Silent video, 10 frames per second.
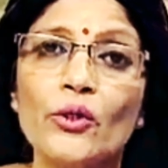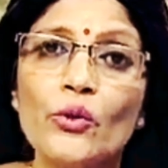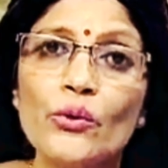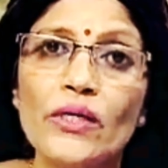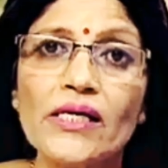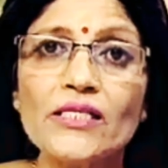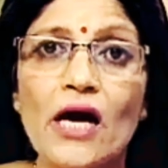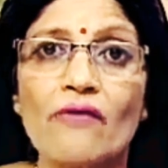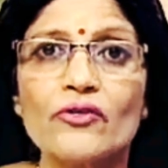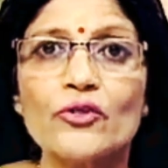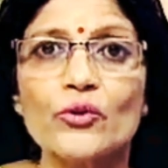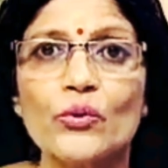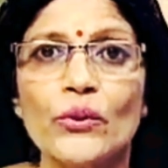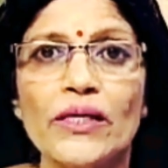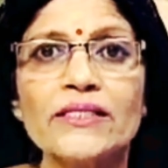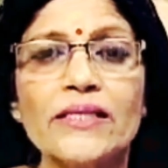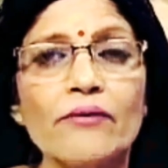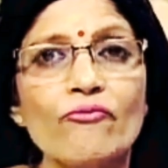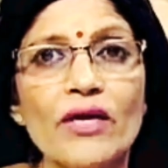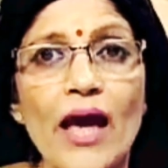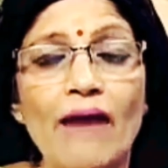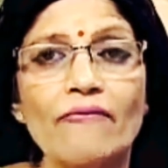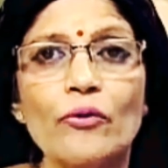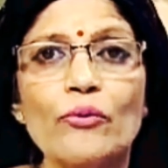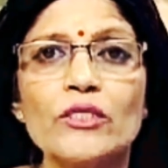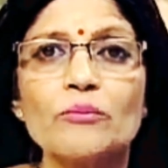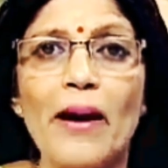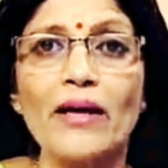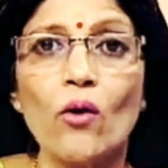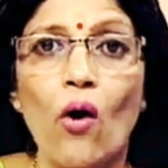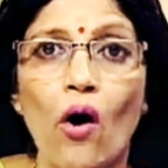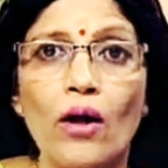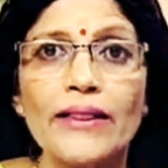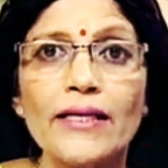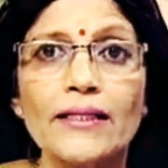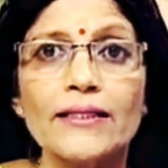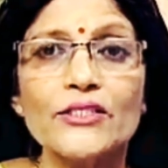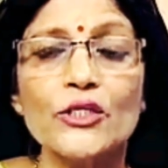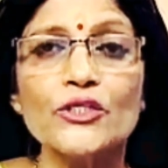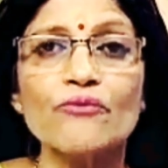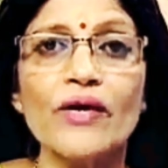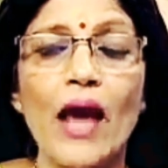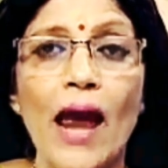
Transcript: to teach our students that we have to respect all the cultures